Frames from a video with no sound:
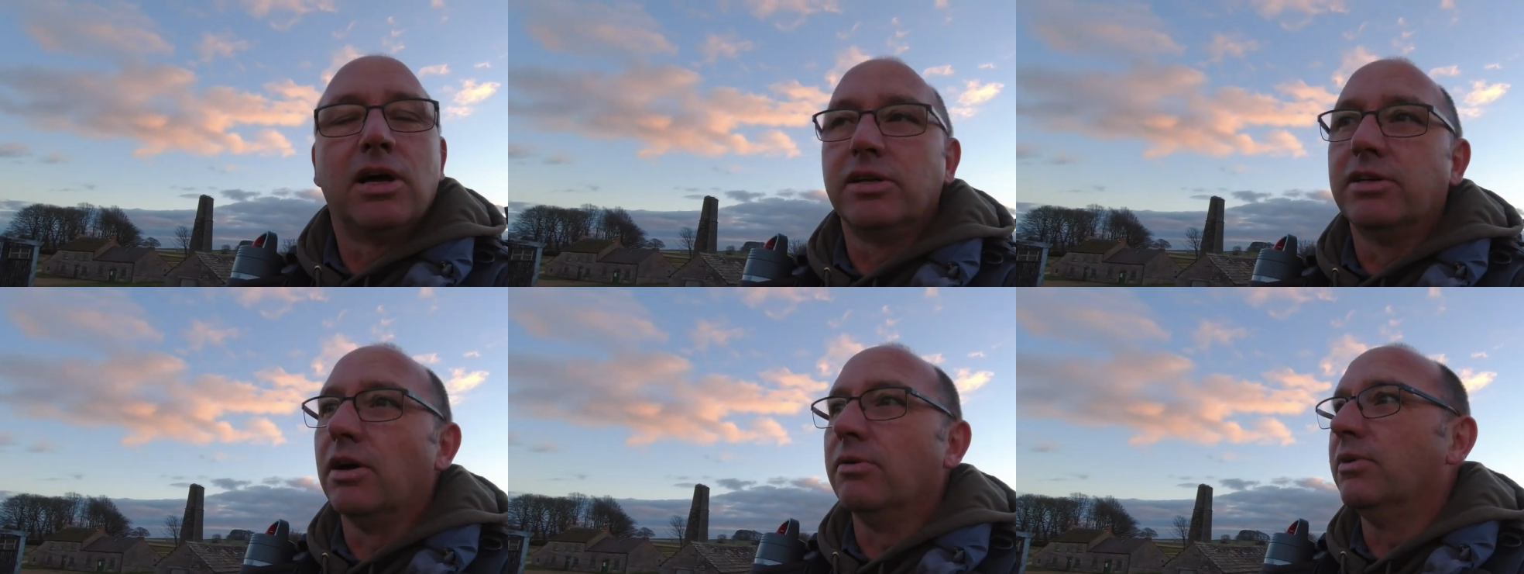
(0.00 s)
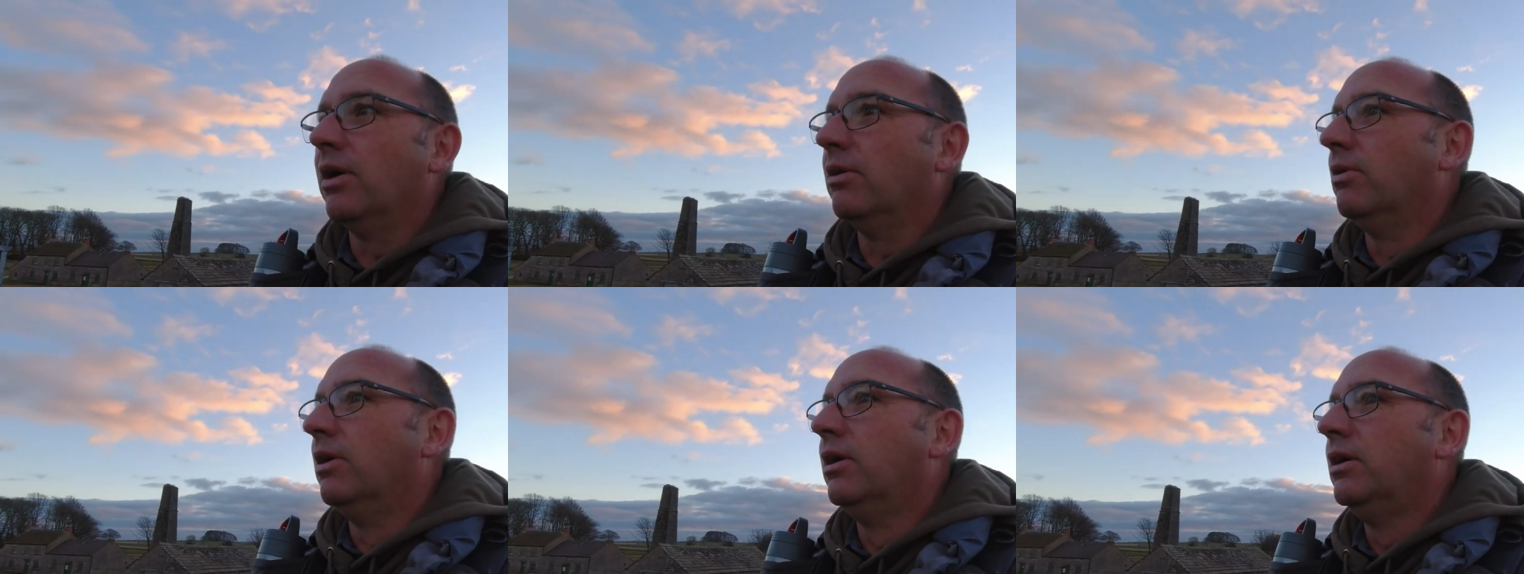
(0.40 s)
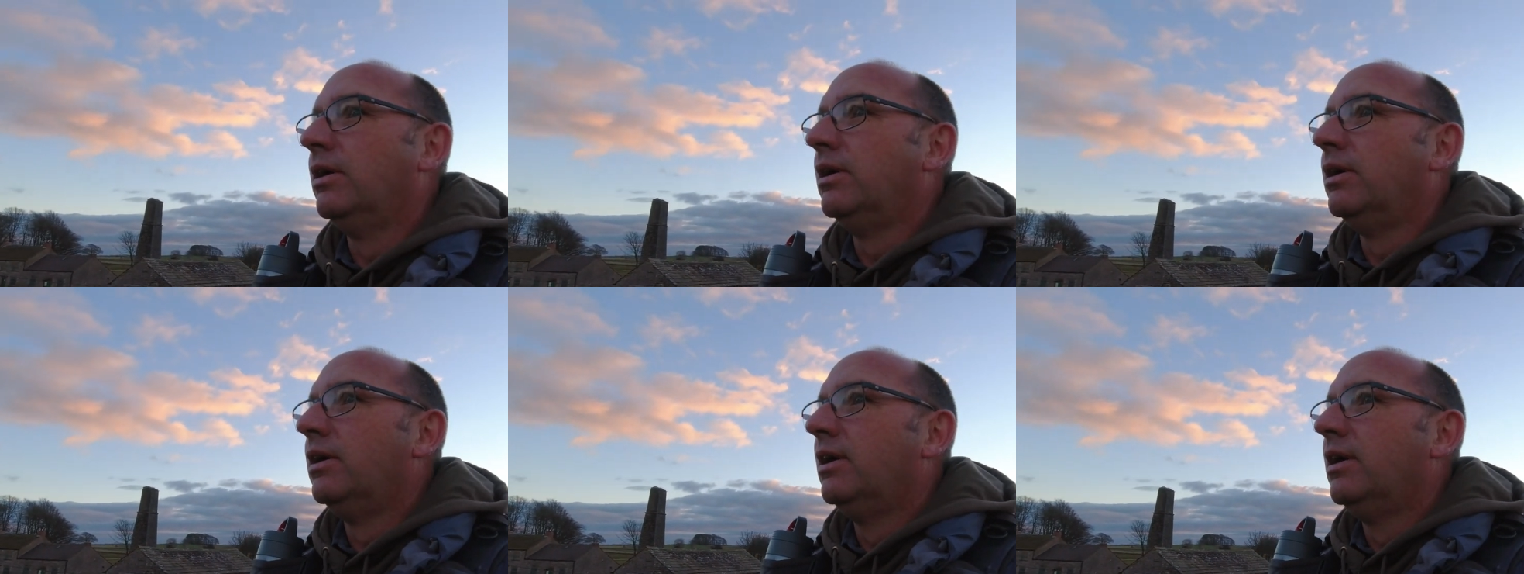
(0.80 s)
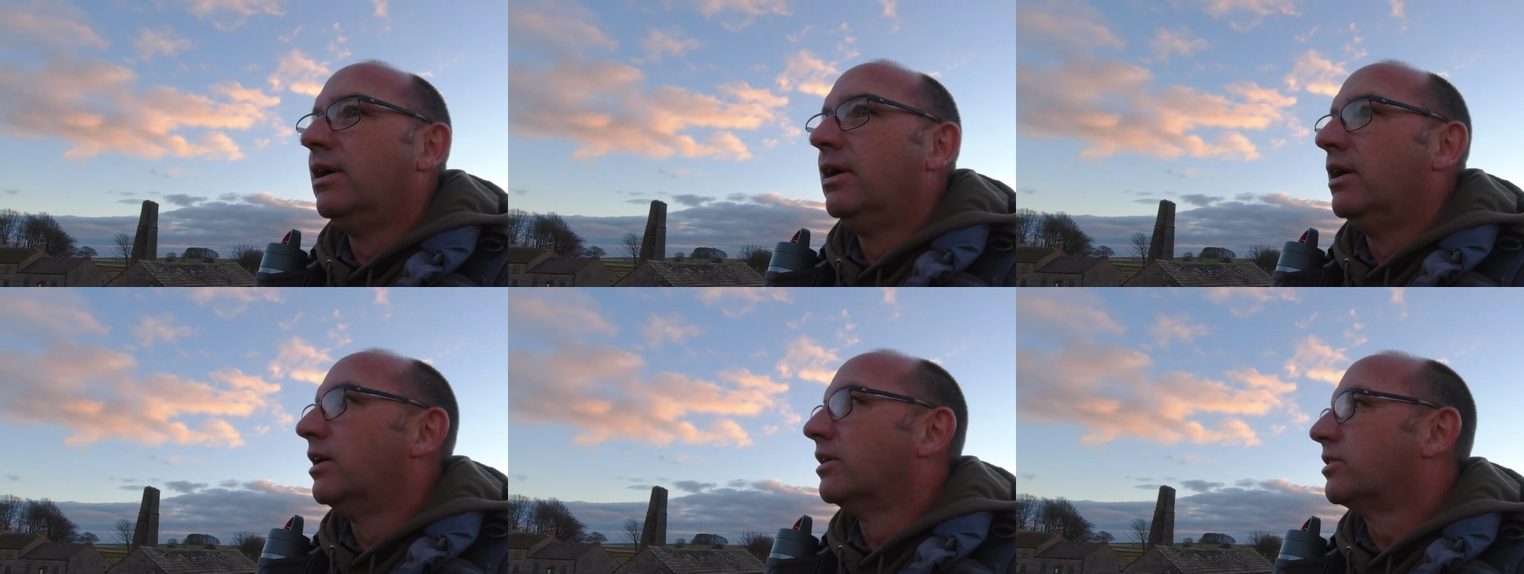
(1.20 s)
I don't know.
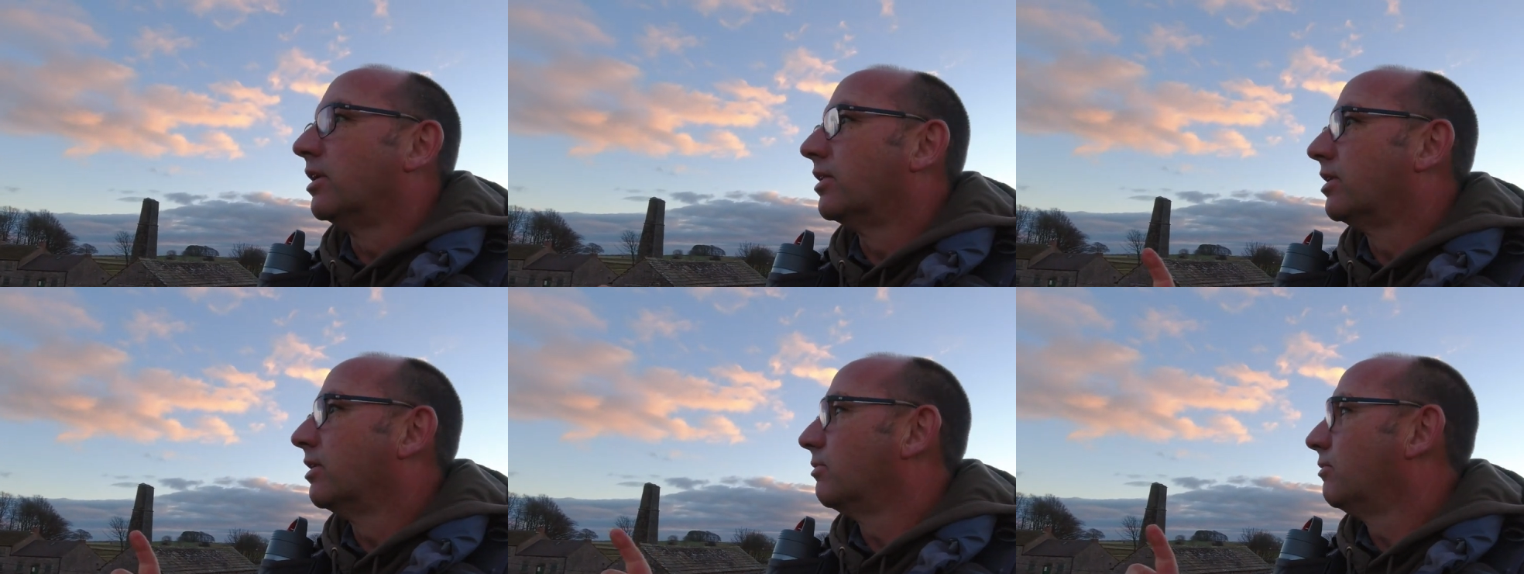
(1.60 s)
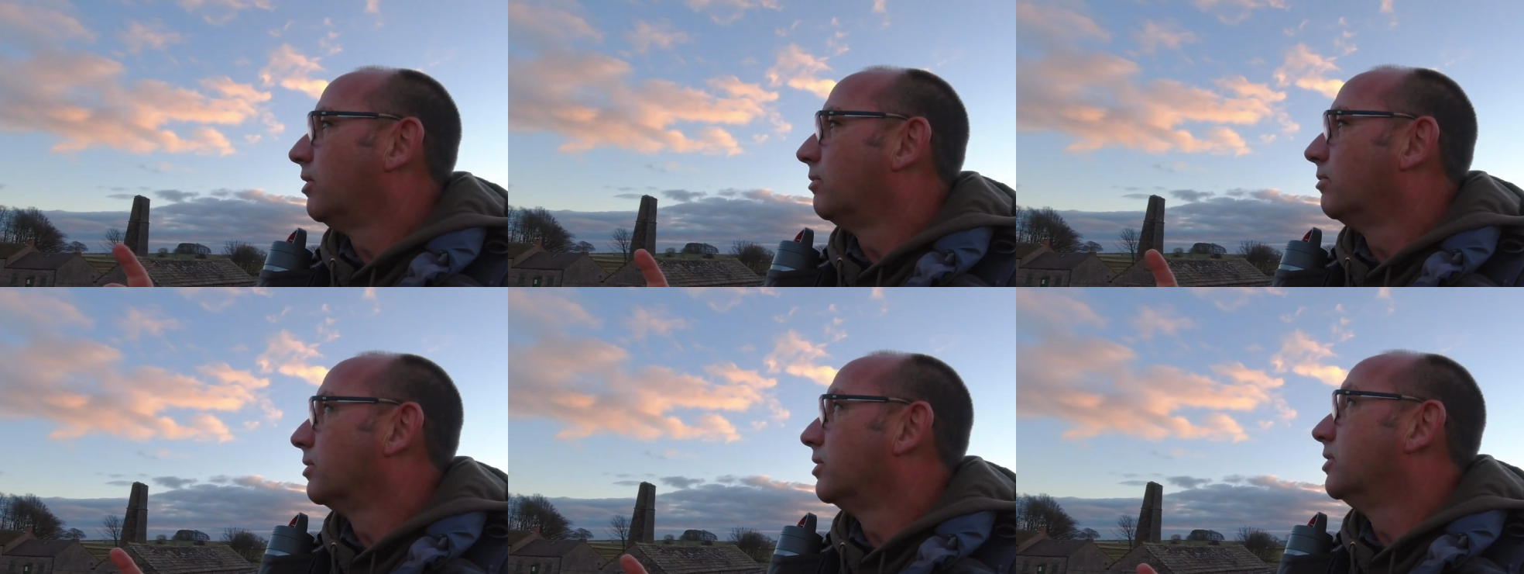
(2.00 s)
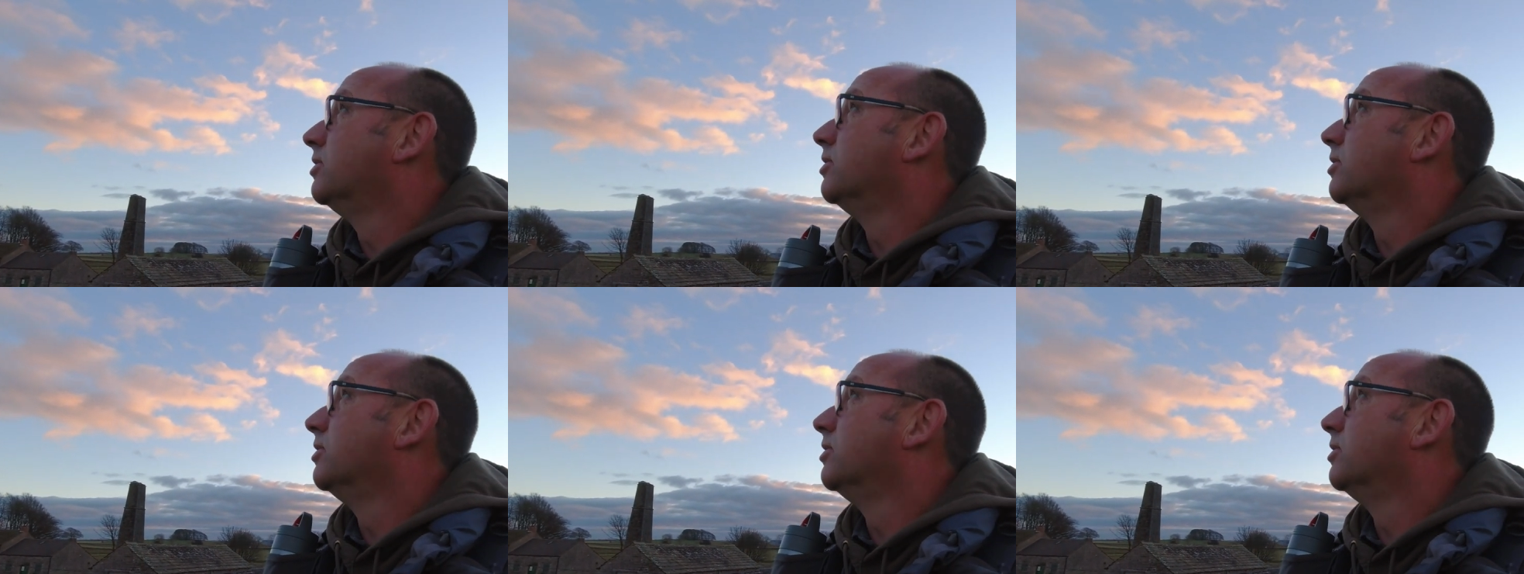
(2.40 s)
So I think what I'm going to